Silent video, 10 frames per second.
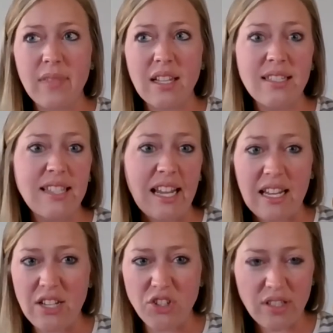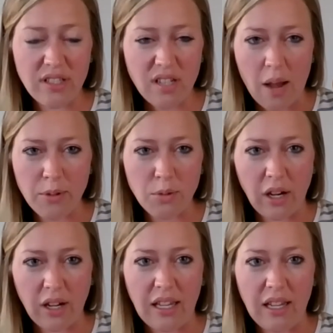say an engine stops
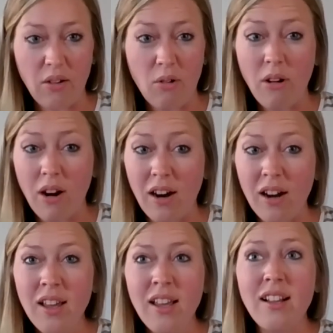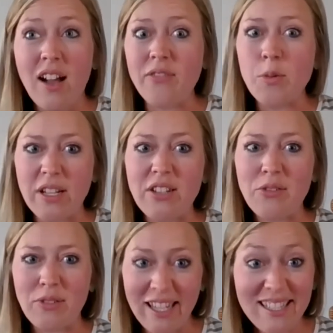working or God forbid
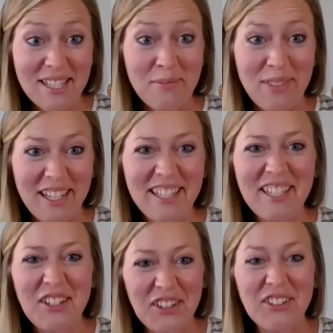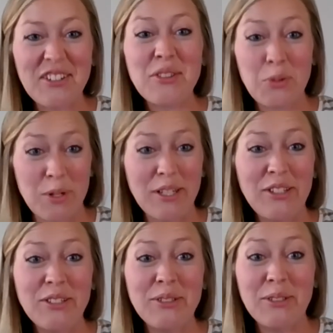you hit something, you're the one
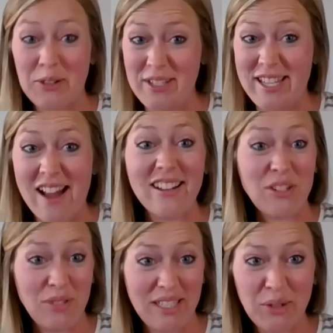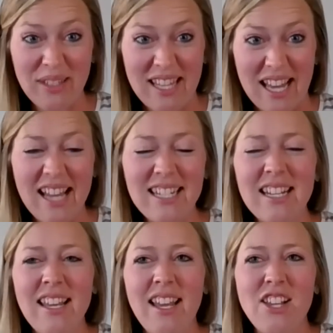who goes down and you deal with that.
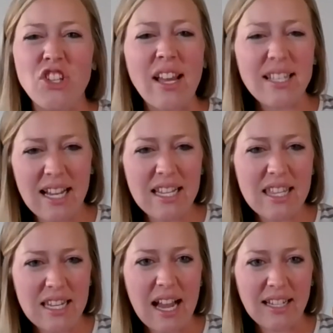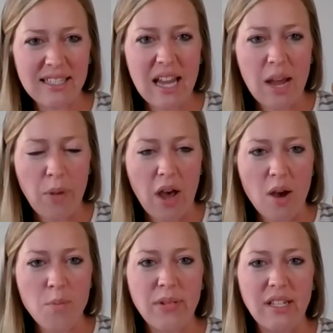So that's kind of the next step
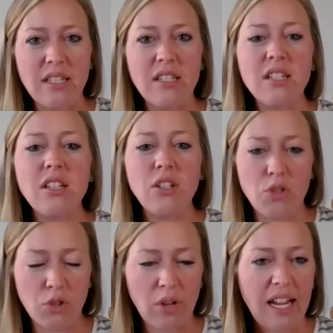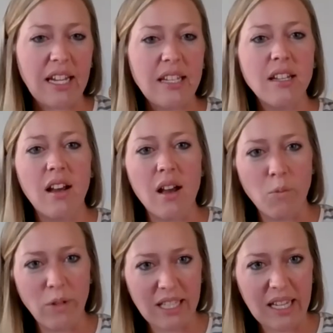up, and you train
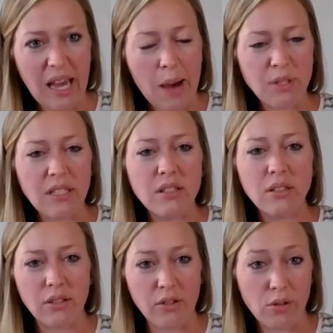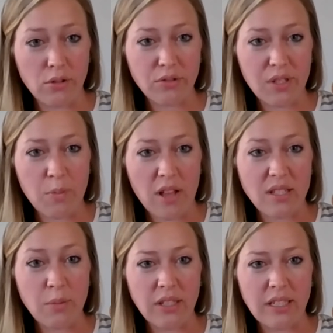with the captain to learn those
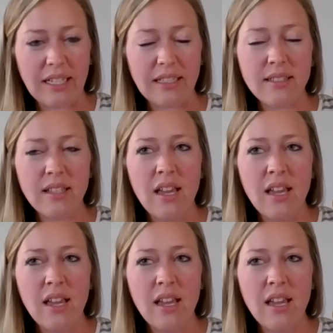responsibilities.